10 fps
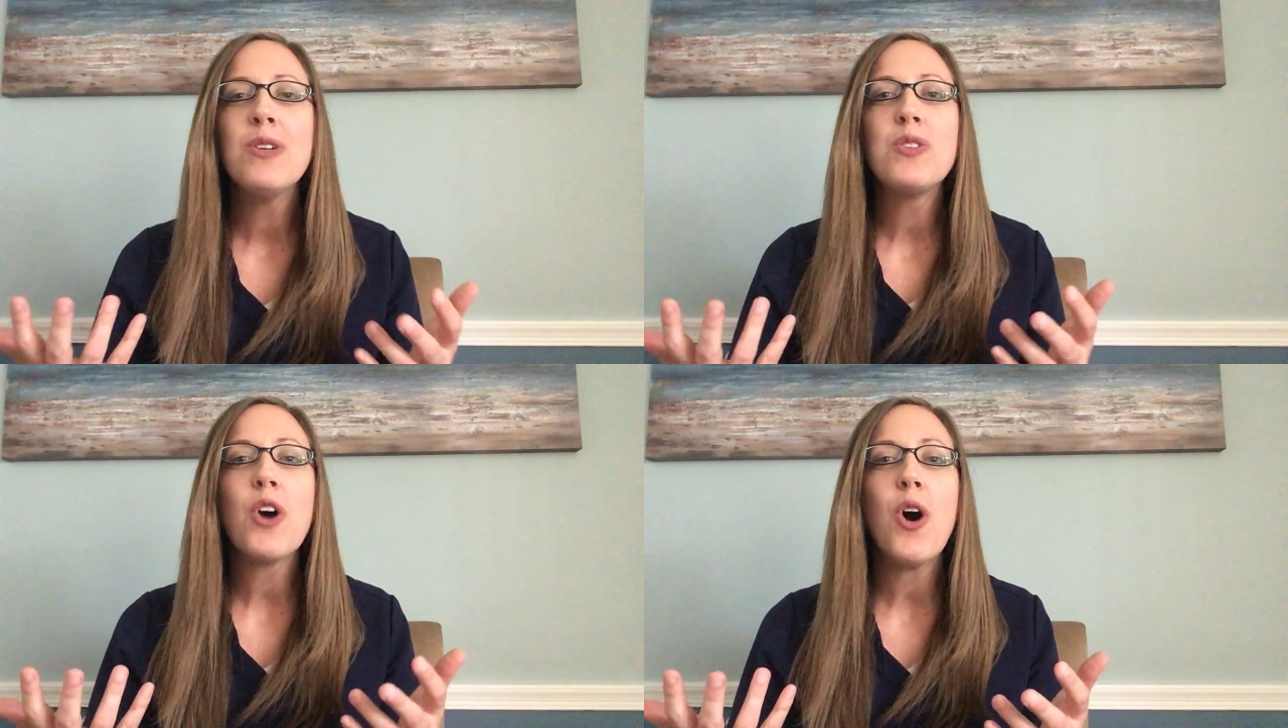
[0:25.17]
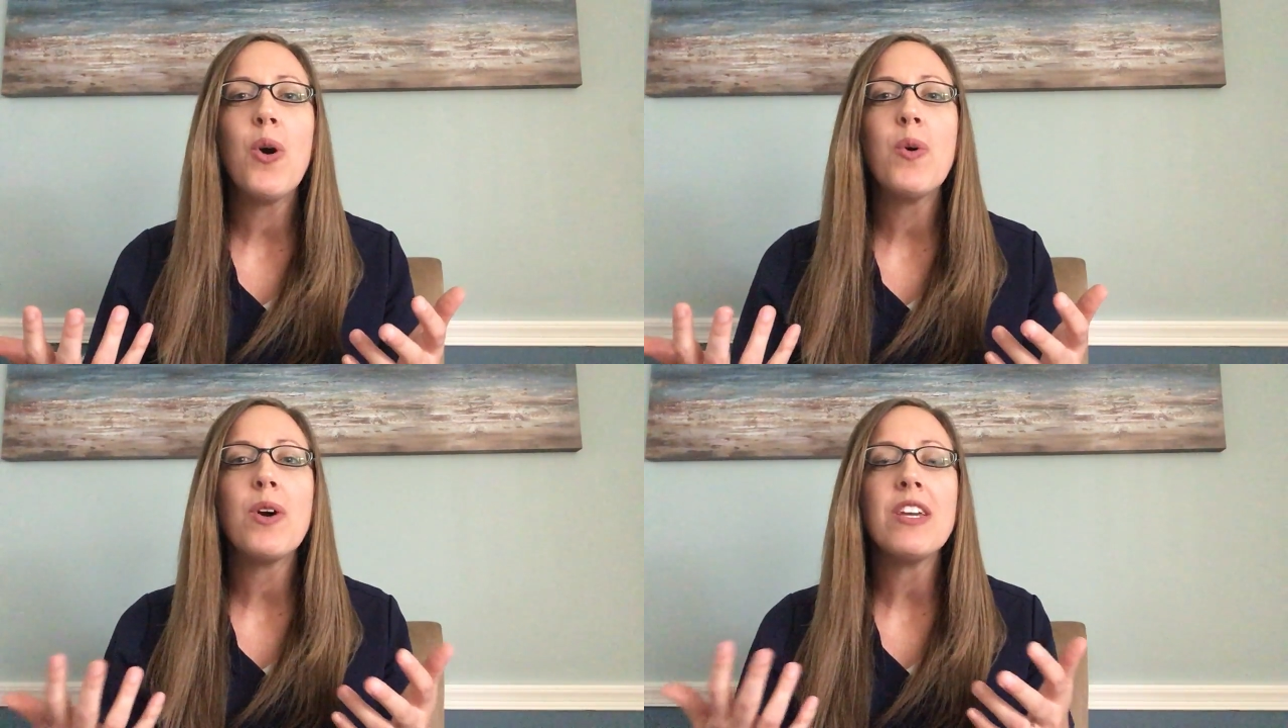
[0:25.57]

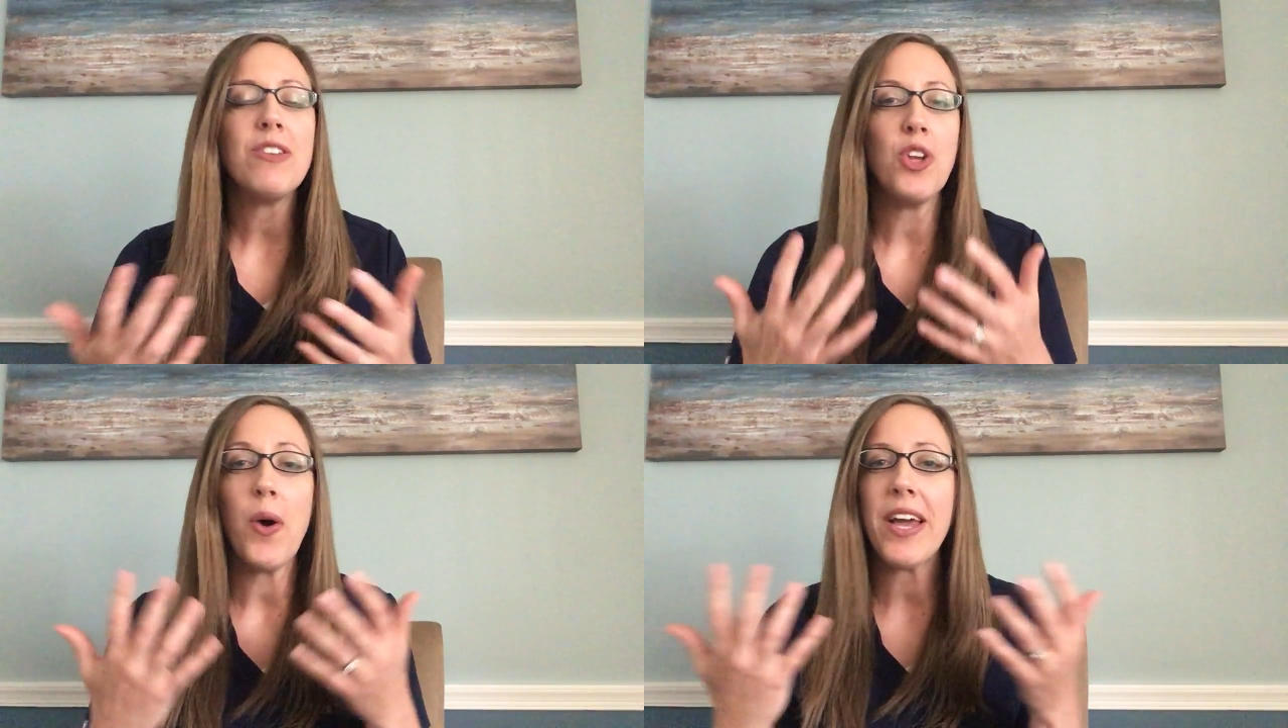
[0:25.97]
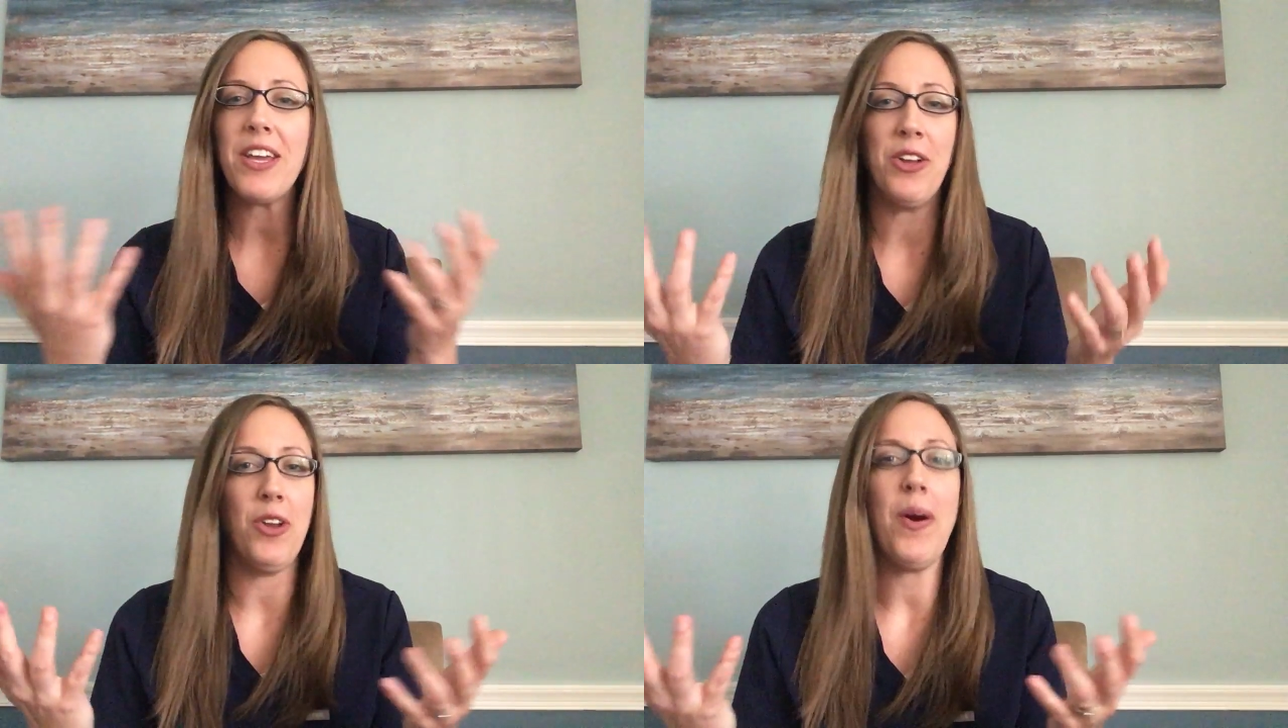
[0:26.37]
So,
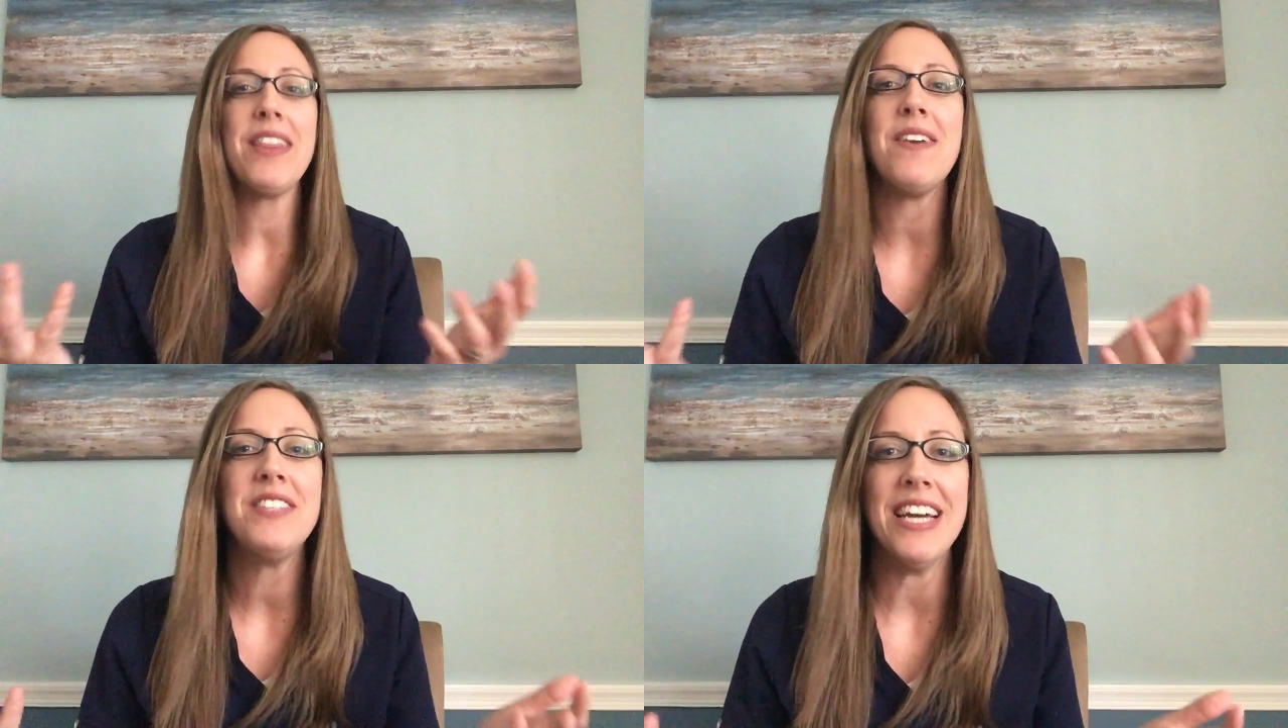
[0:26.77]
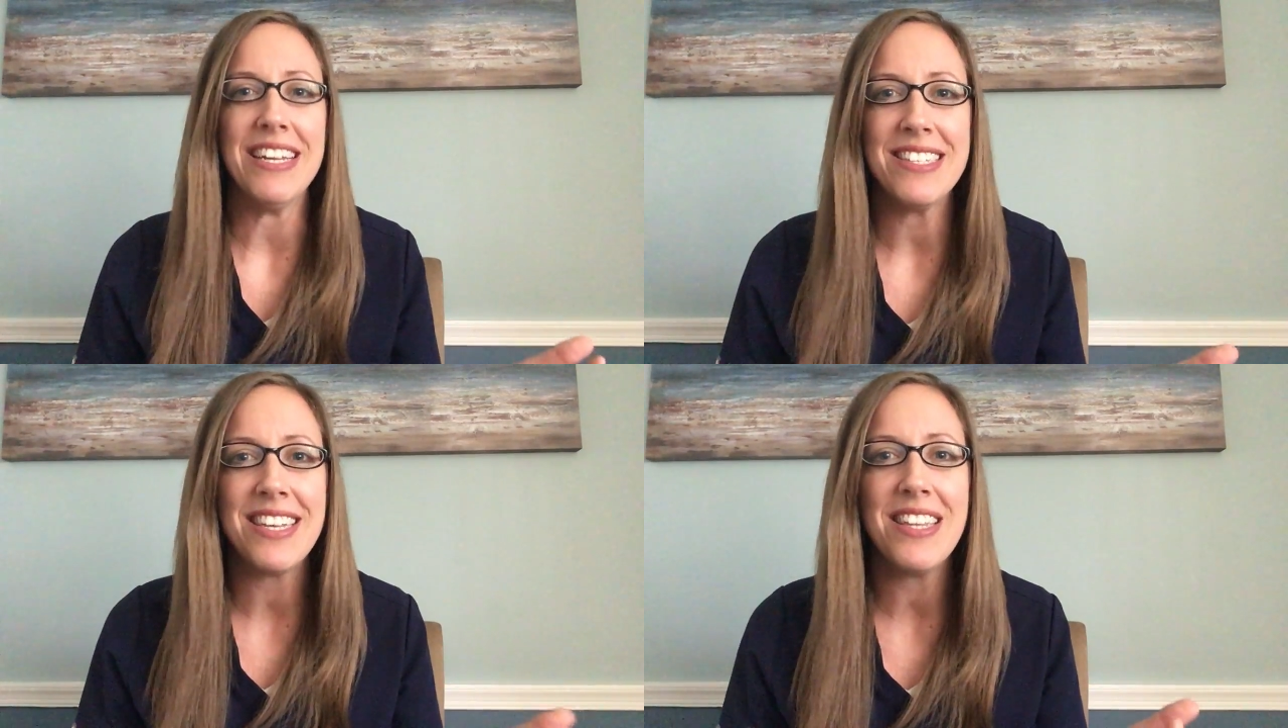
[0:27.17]
I love
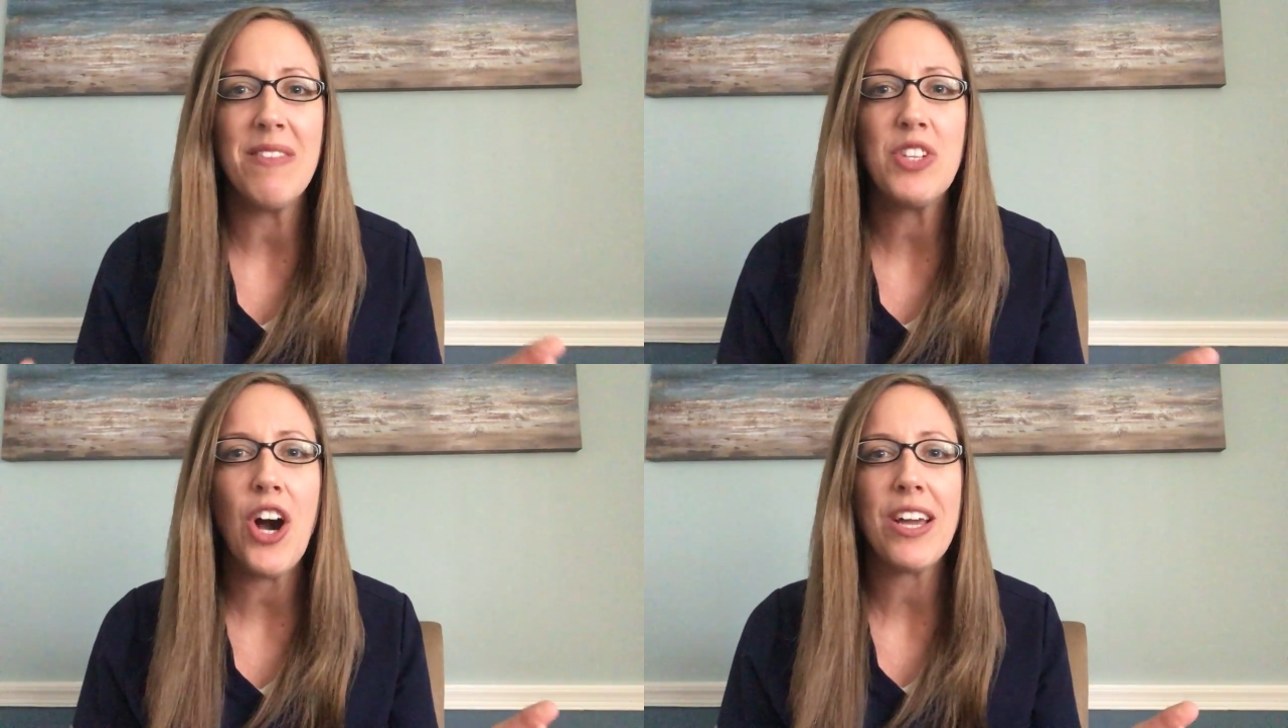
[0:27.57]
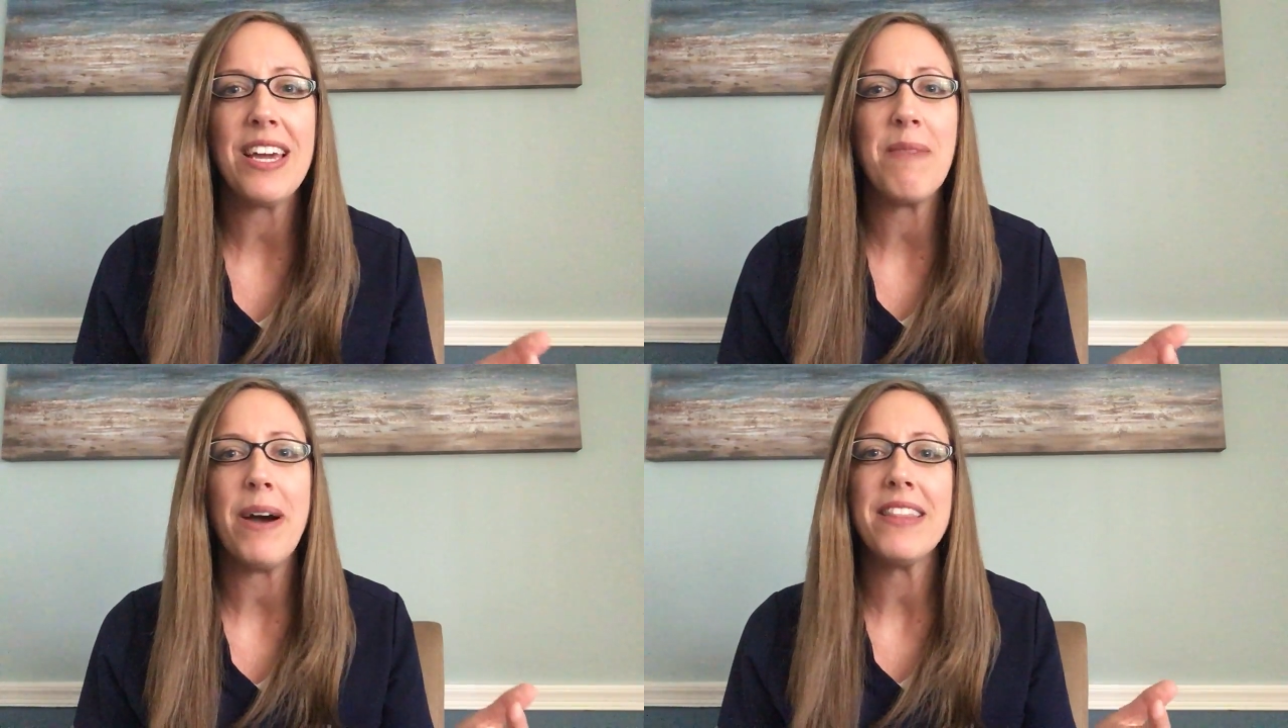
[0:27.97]
dentists. I love
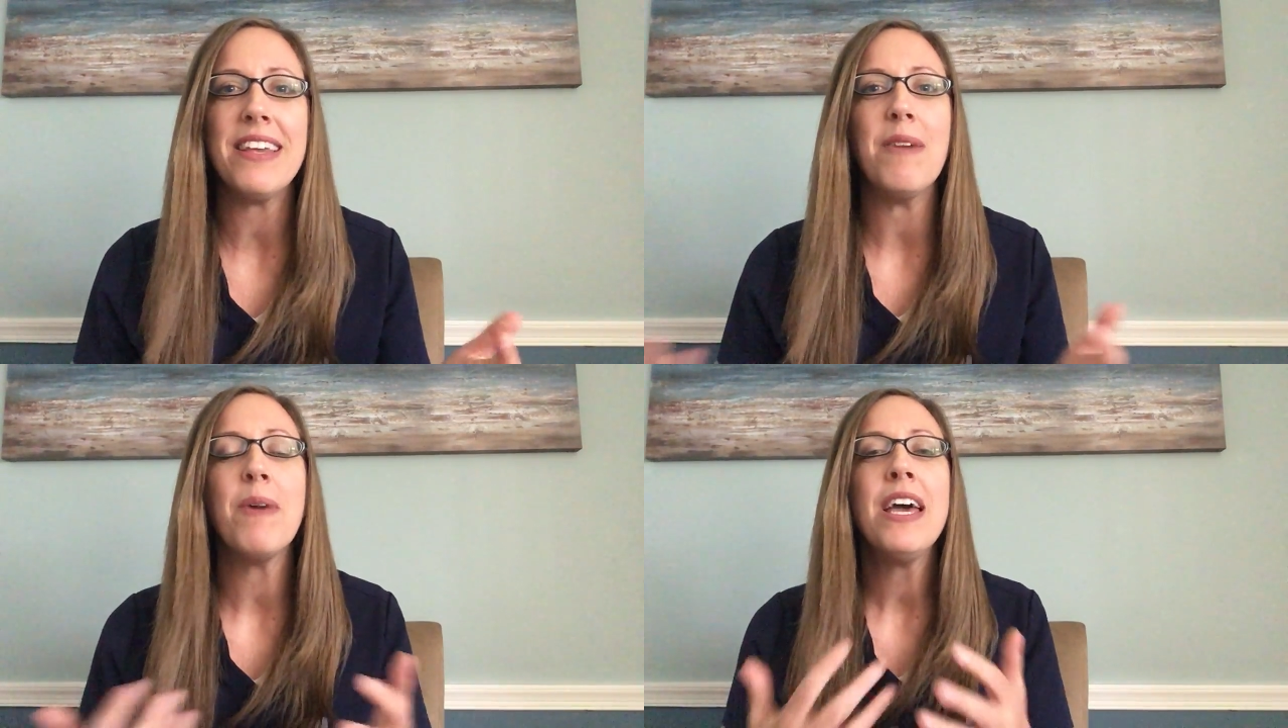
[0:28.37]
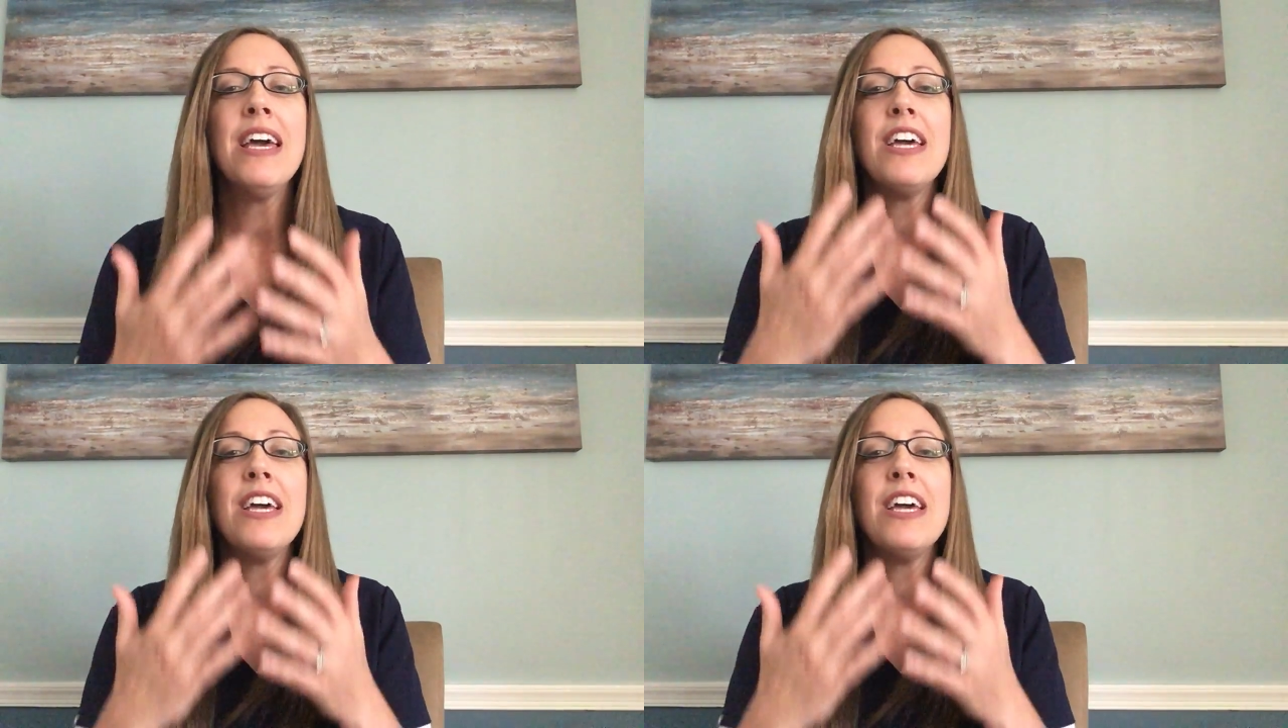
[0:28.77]
talking about them.